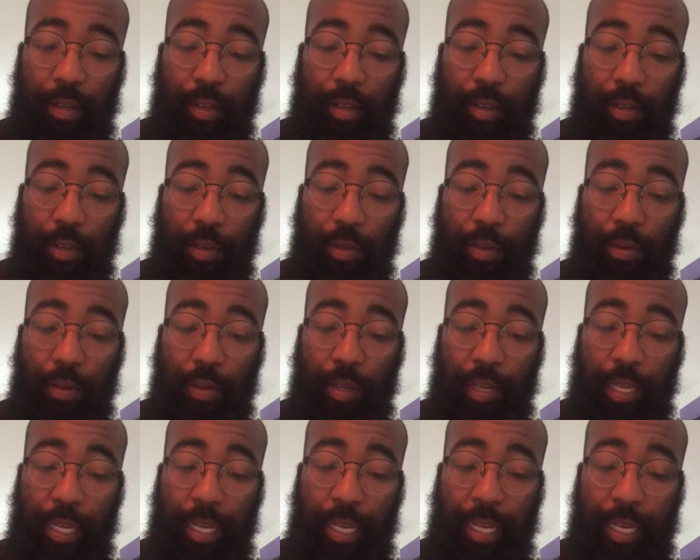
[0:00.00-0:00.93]
You know,
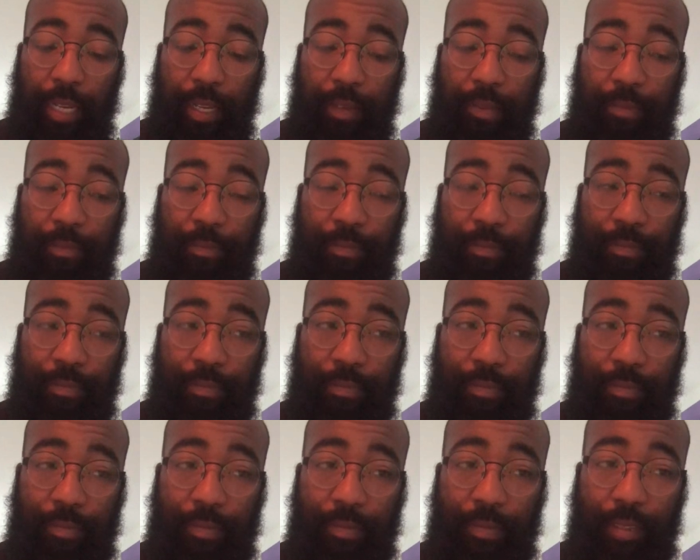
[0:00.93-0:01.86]
and
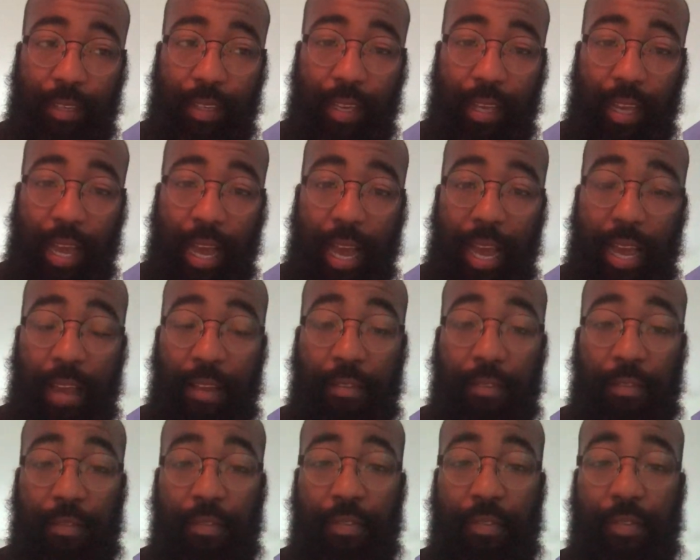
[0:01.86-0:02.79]
I
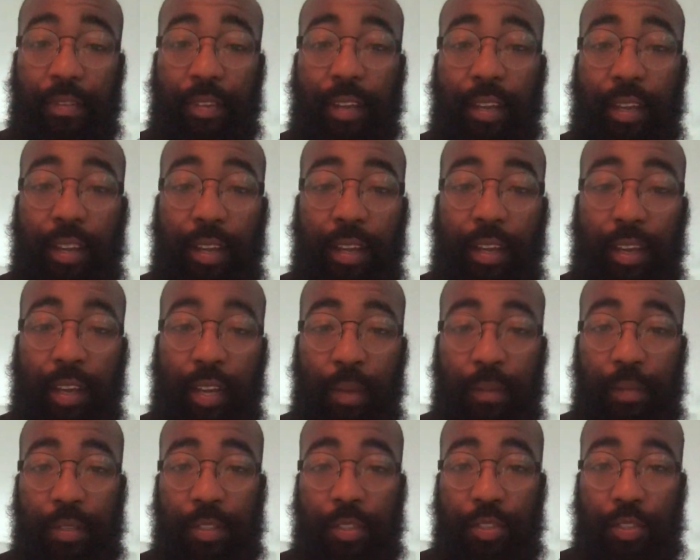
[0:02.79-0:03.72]
have
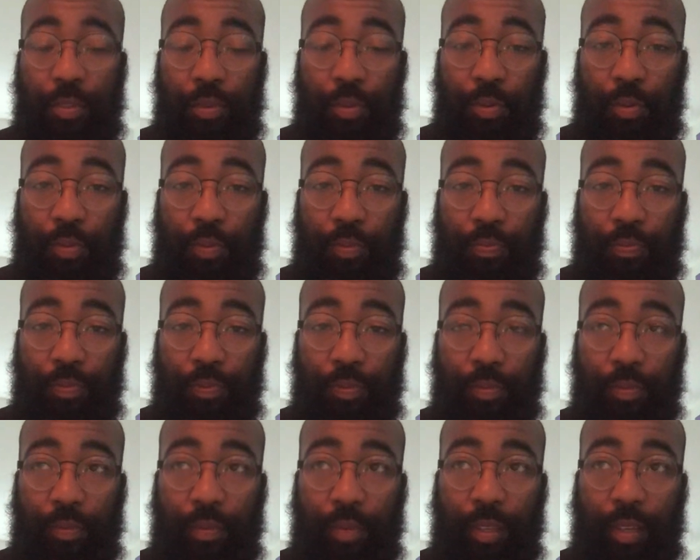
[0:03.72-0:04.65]
come into
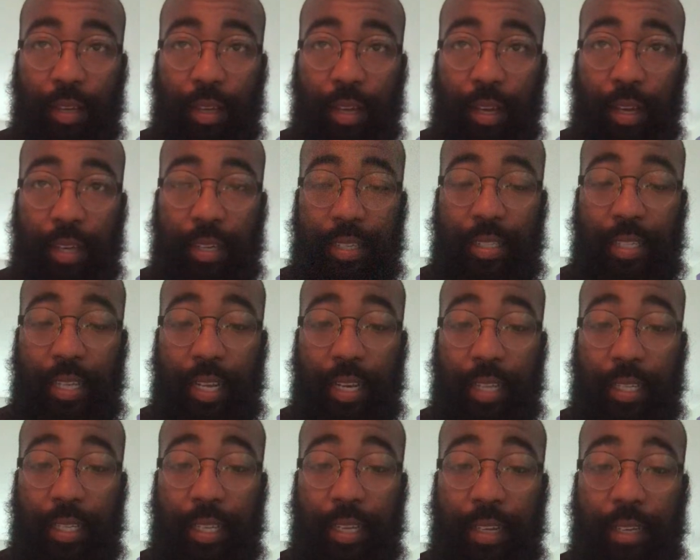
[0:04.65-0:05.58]

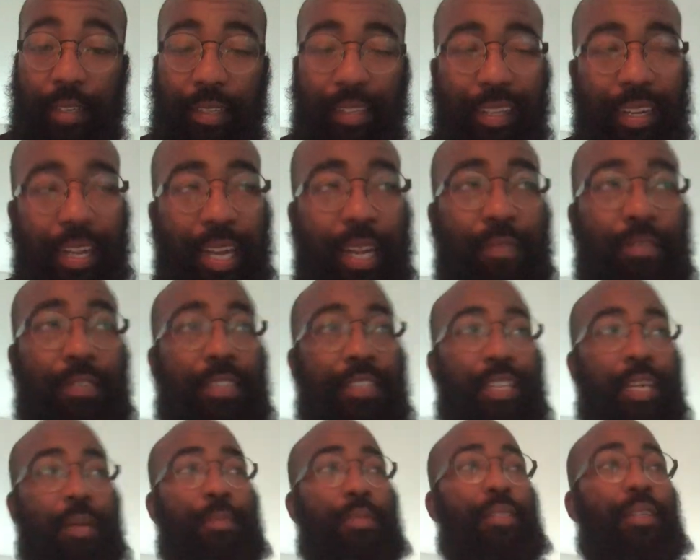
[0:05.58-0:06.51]
understanding that, not even just
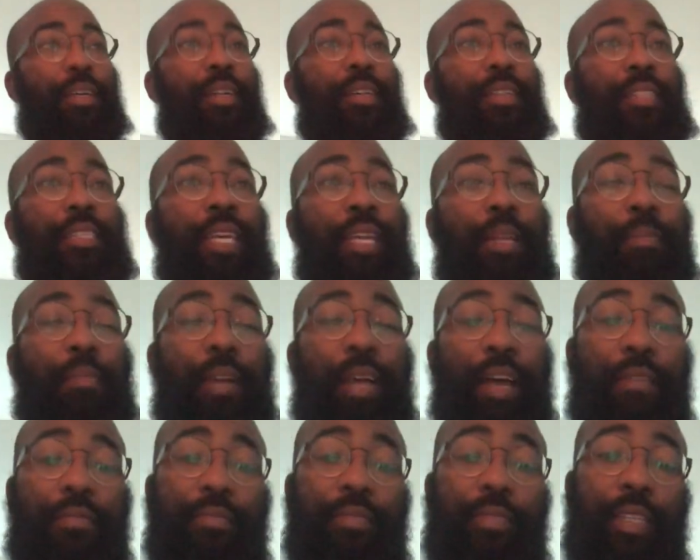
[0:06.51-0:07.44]
coming to understanding, but
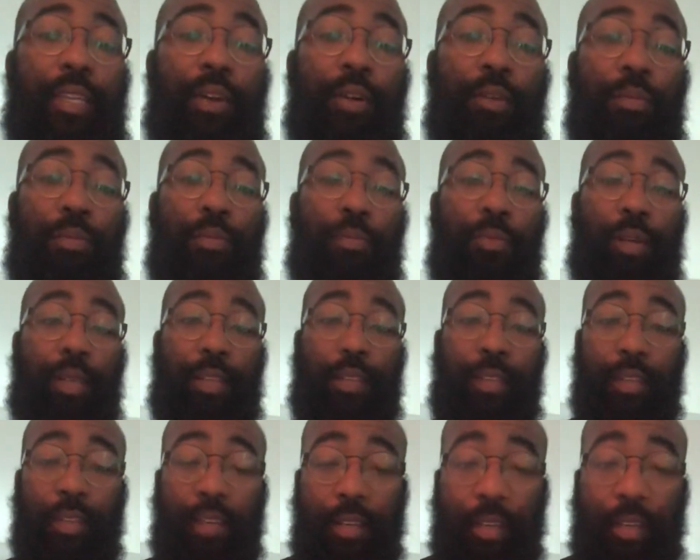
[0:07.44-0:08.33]
I've dealt with